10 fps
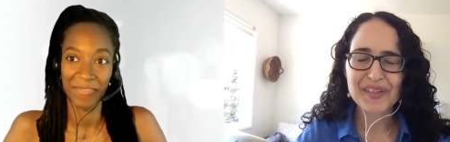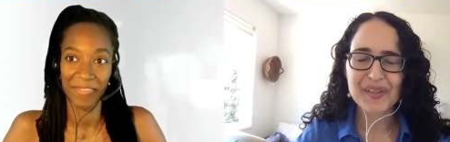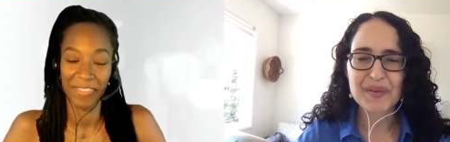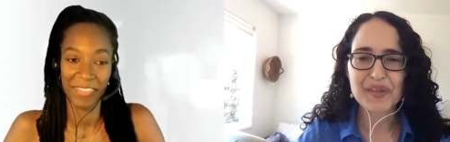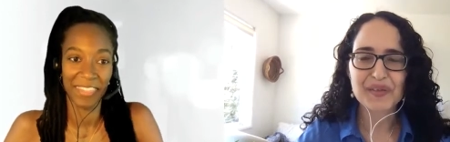Speaker 1: you
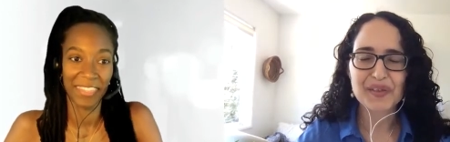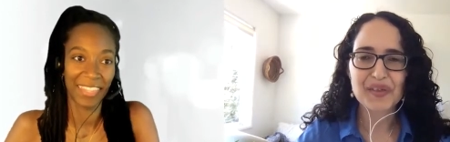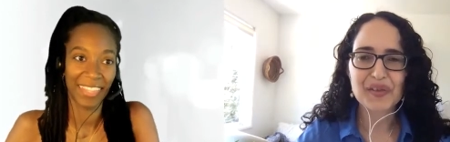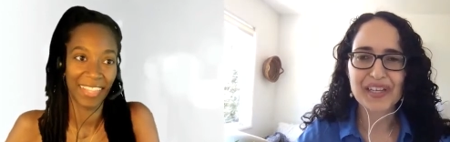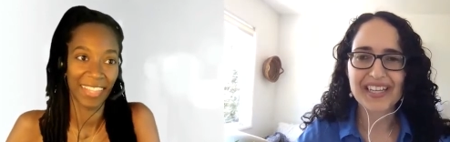so much for
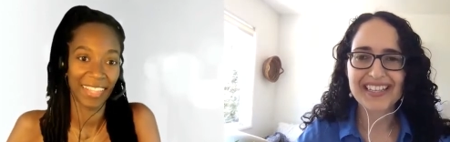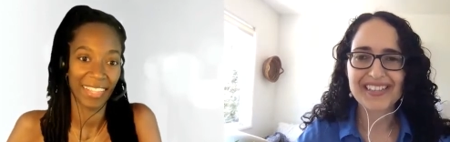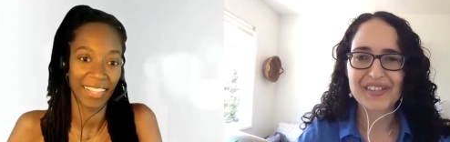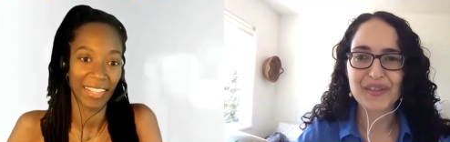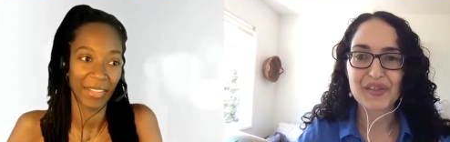
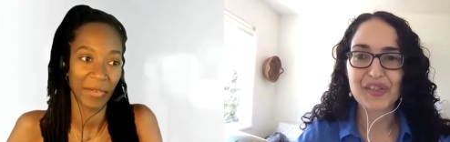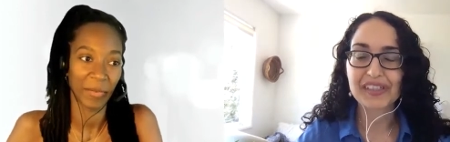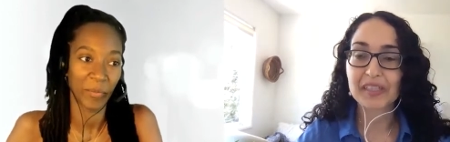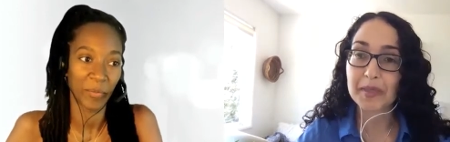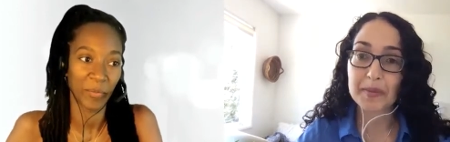joining to
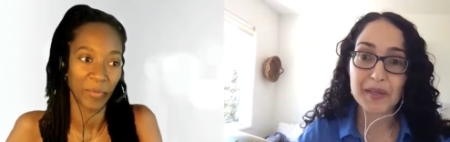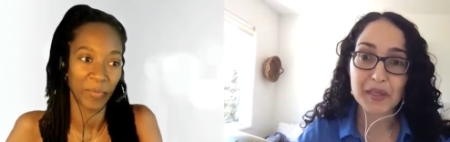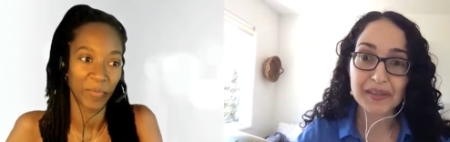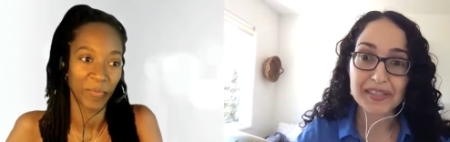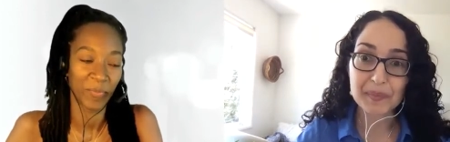share a little bit
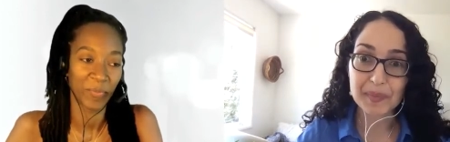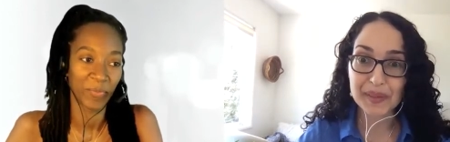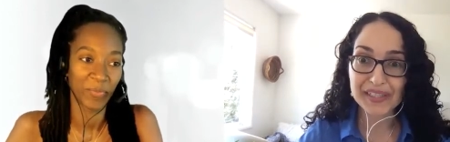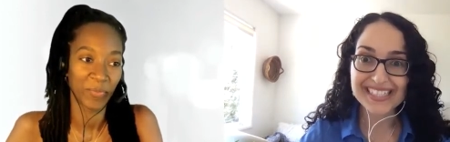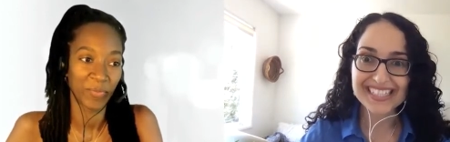about your
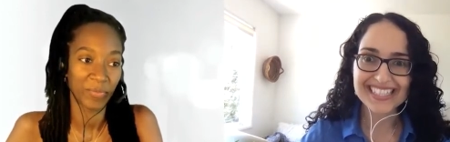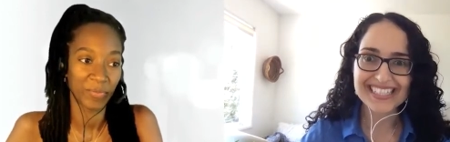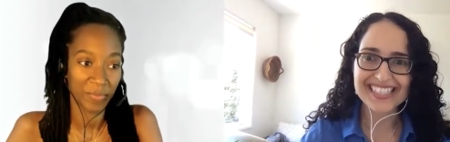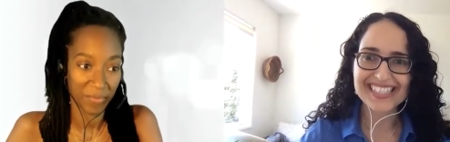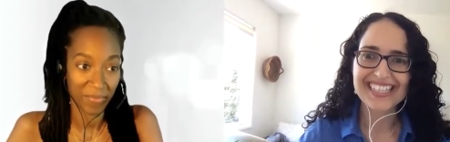
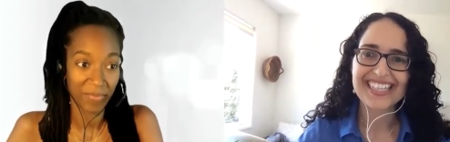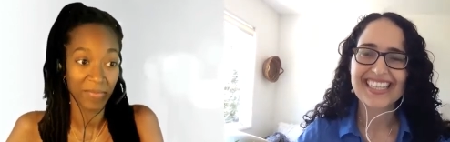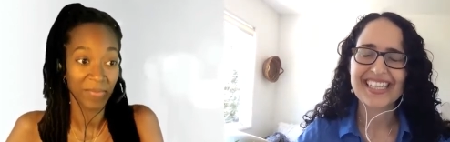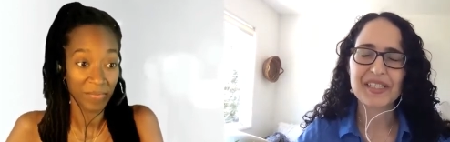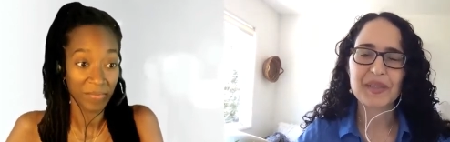experiences
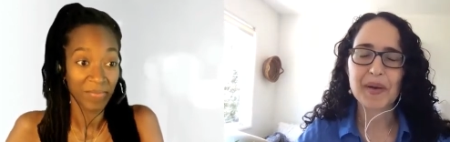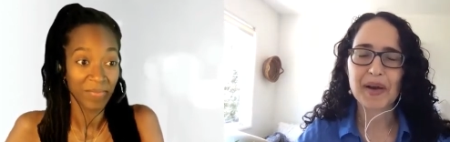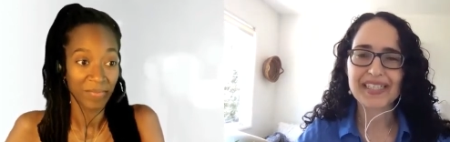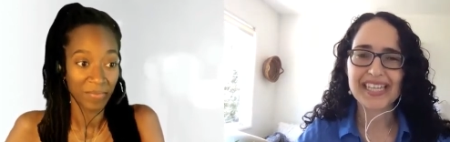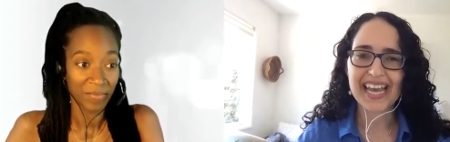in this
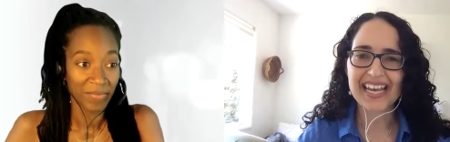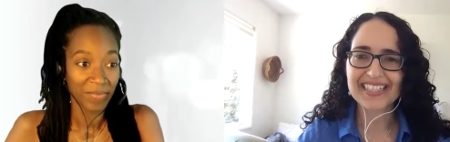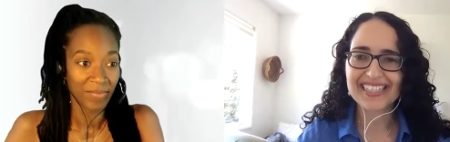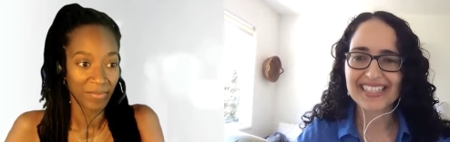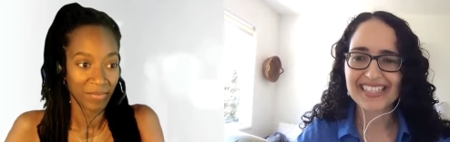
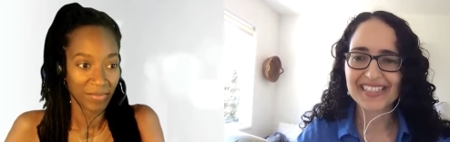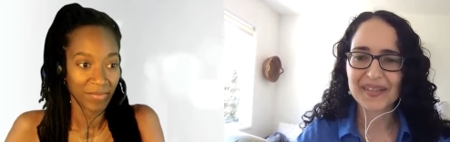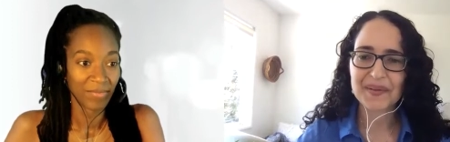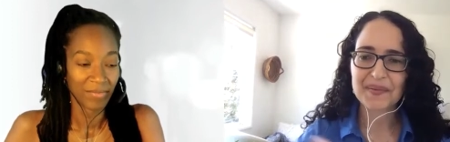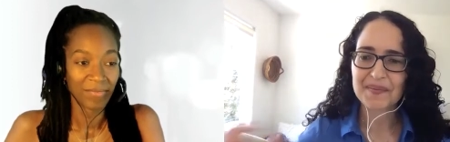podcast.
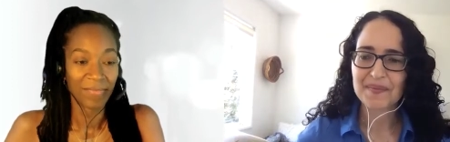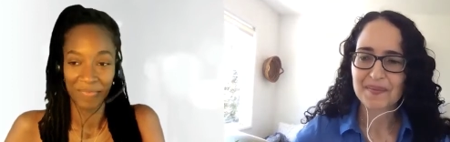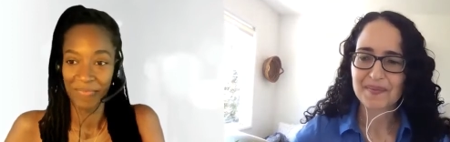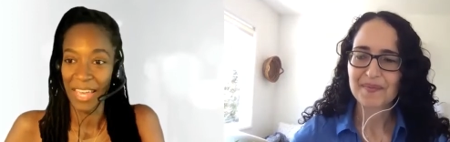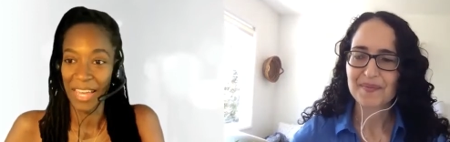
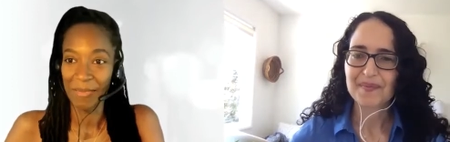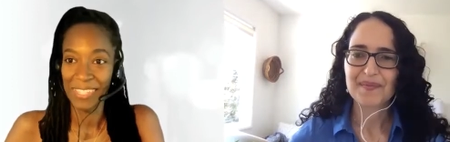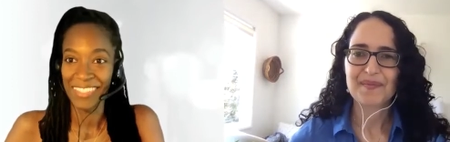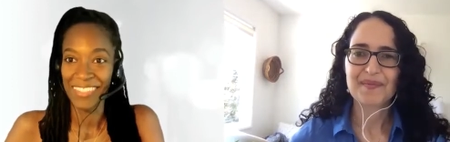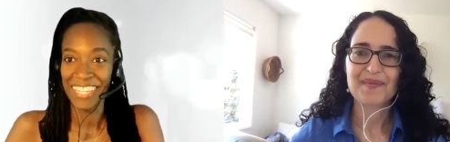
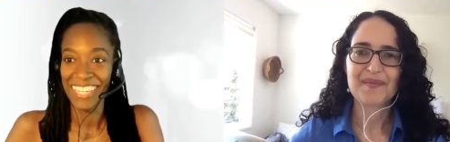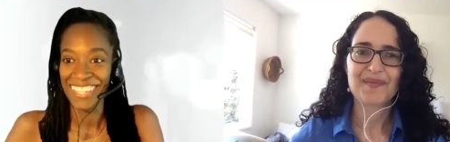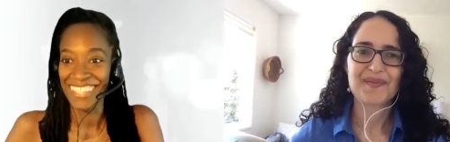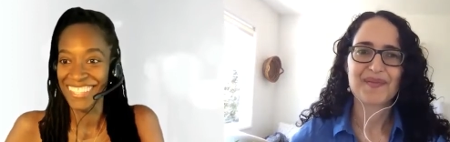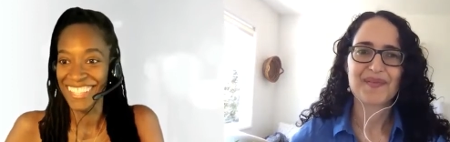
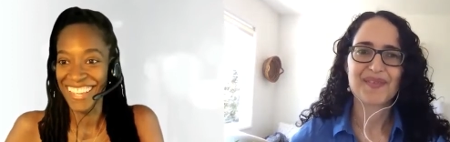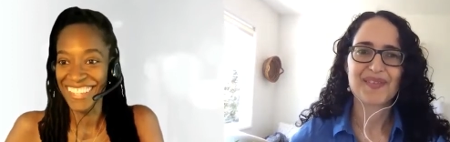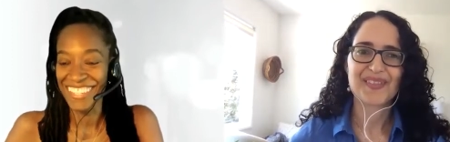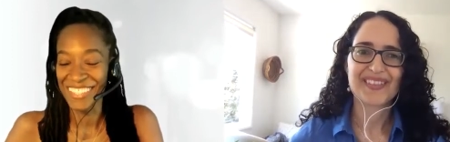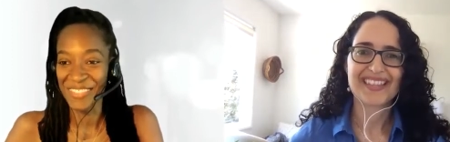
Speaker 2: Absolutely.
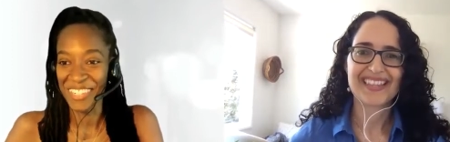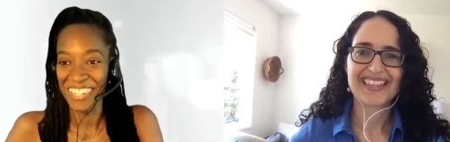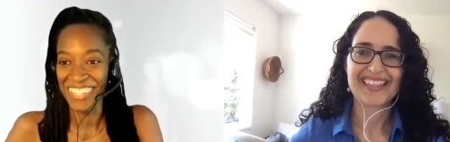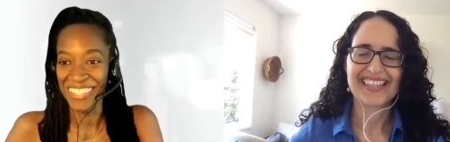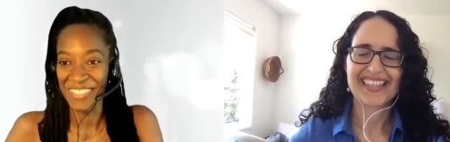Thank you
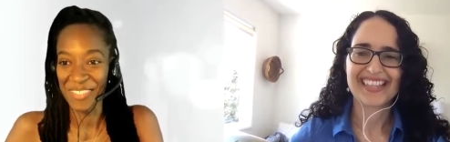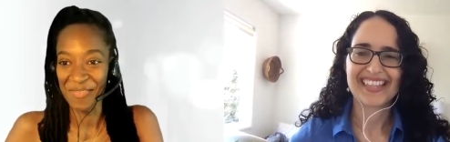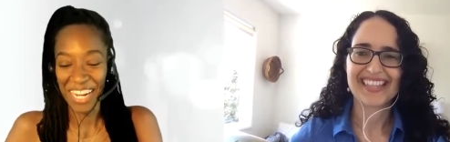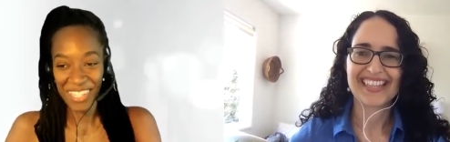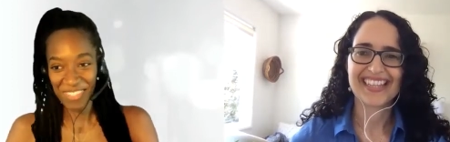for for
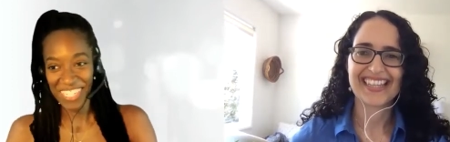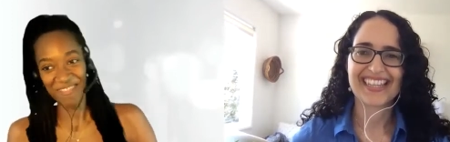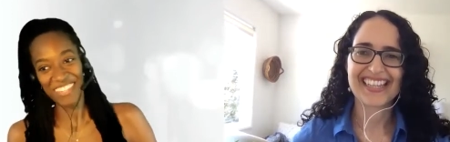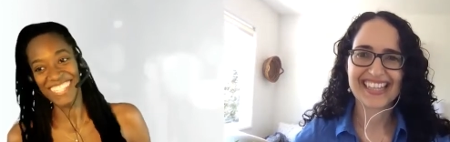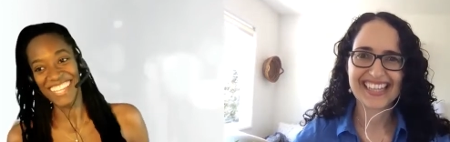inviting me.
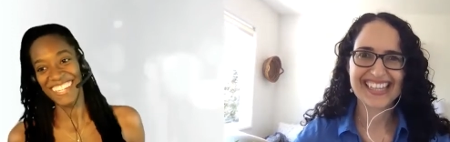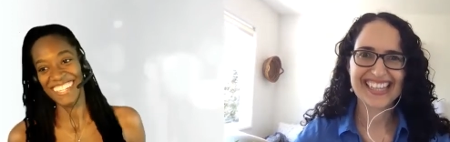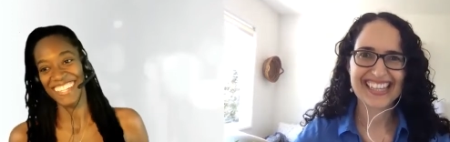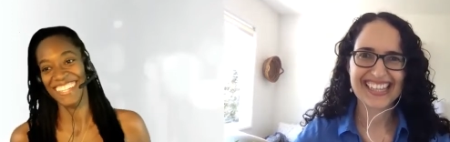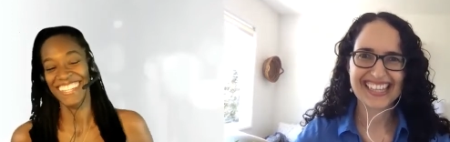I'm
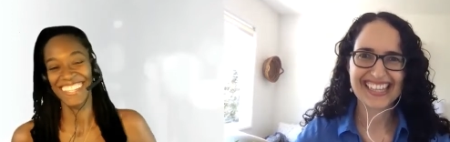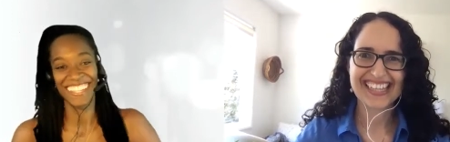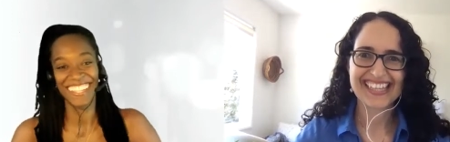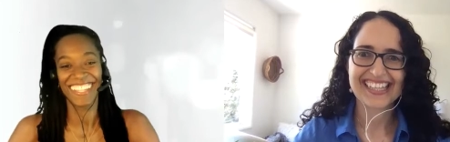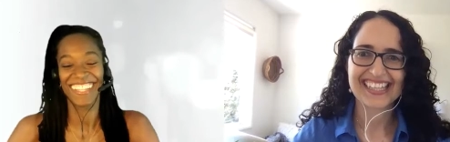excited.
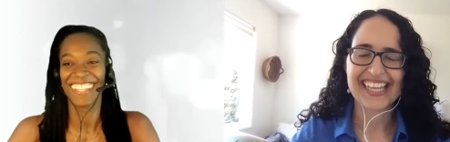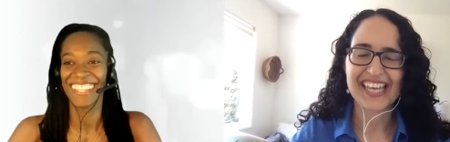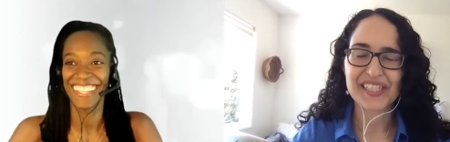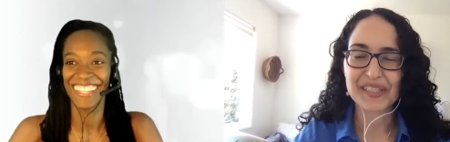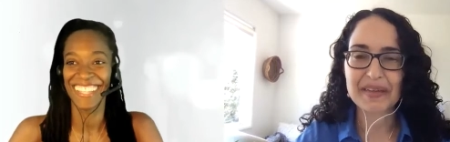
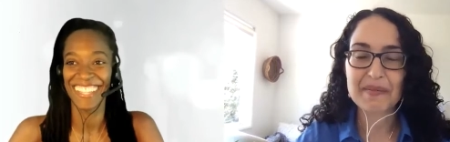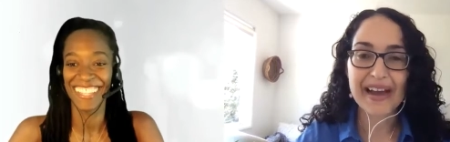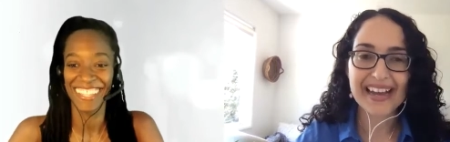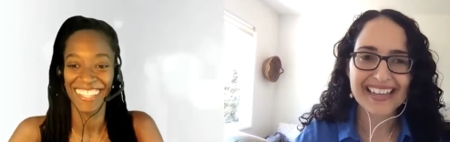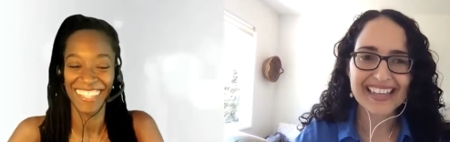
Speaker 1: Yeah, so
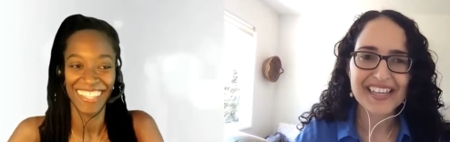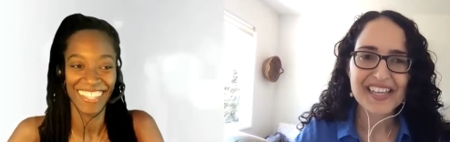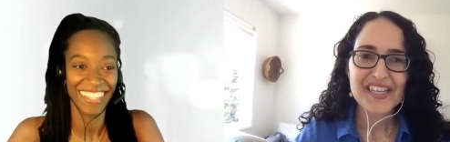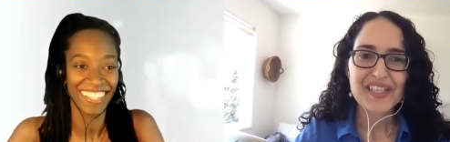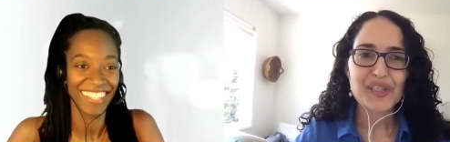am I.
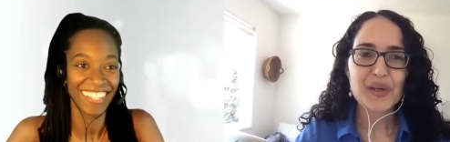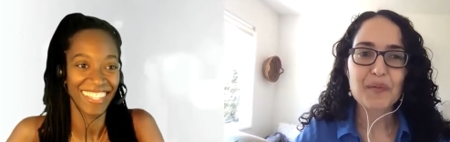So